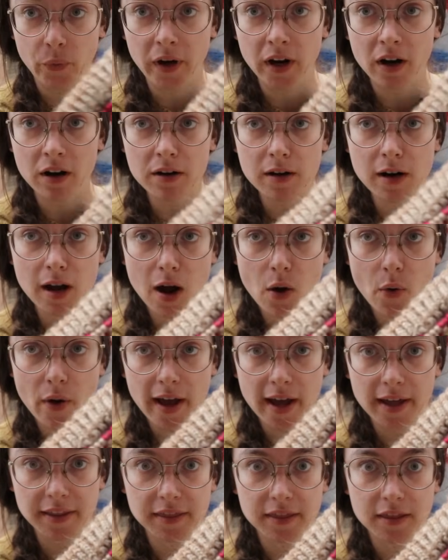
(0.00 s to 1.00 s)
We are now
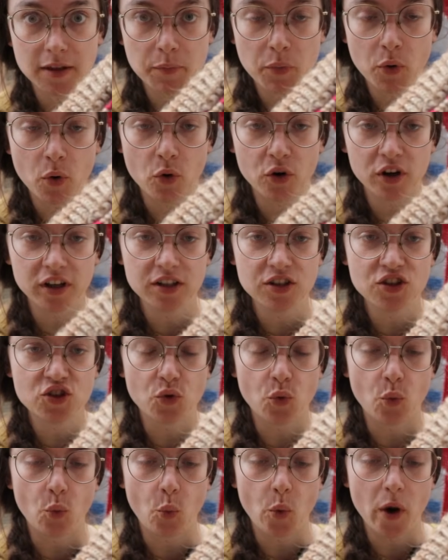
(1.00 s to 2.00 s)
at the point
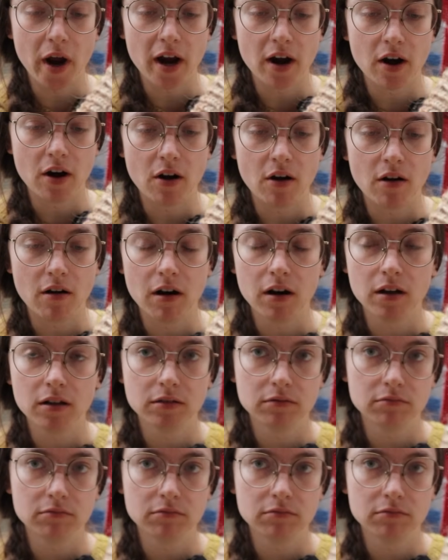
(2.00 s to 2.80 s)
where